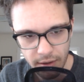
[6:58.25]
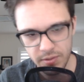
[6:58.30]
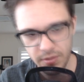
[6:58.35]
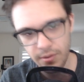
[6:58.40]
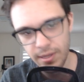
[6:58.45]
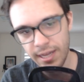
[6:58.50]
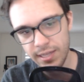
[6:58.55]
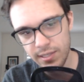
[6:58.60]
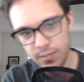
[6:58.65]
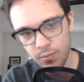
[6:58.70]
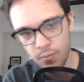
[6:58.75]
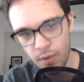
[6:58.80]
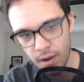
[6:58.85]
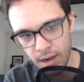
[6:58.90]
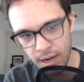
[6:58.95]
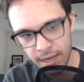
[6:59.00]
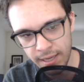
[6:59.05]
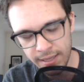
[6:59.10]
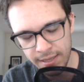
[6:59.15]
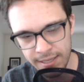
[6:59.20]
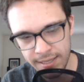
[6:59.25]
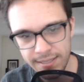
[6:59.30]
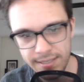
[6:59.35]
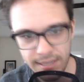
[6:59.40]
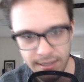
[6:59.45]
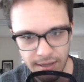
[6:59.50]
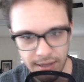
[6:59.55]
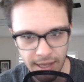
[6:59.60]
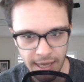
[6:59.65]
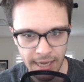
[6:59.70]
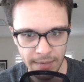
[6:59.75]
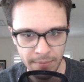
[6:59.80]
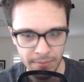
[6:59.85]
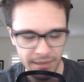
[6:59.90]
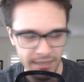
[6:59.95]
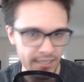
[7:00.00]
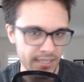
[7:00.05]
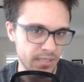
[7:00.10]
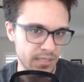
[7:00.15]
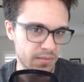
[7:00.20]
So that's why this claim
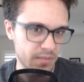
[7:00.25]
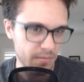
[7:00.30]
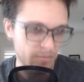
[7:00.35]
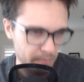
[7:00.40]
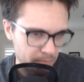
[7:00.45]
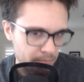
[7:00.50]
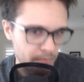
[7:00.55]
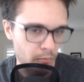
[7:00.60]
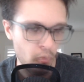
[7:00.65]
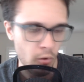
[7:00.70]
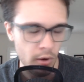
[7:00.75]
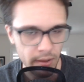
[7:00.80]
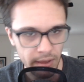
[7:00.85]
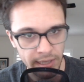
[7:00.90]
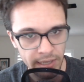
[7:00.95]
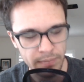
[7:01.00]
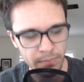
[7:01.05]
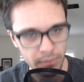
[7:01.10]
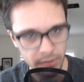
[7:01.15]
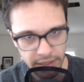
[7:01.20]
is more or less